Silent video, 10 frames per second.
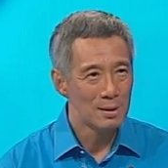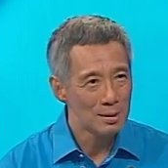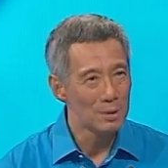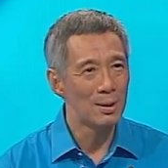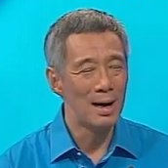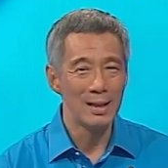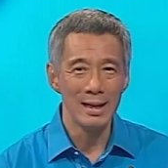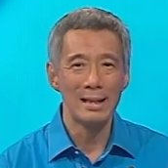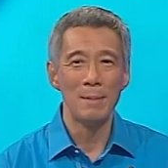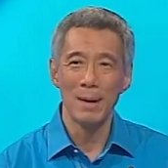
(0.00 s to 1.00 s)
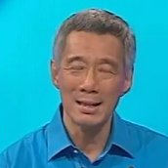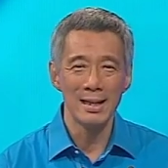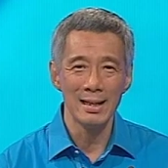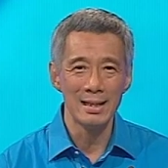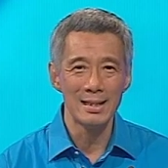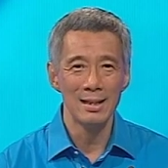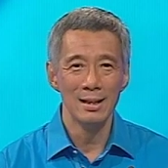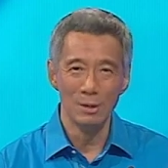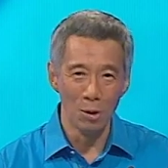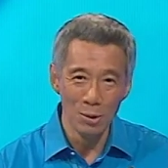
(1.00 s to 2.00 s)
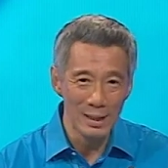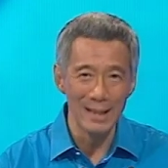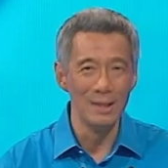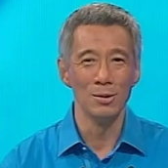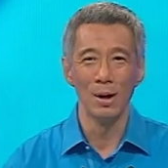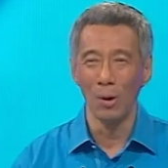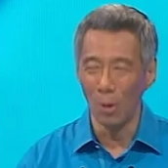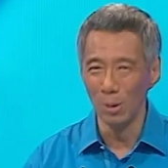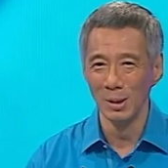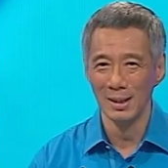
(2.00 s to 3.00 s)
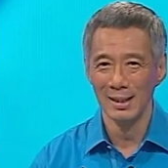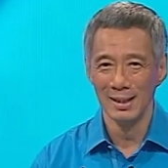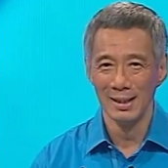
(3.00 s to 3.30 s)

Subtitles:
So I think the best thing is don't get into a hole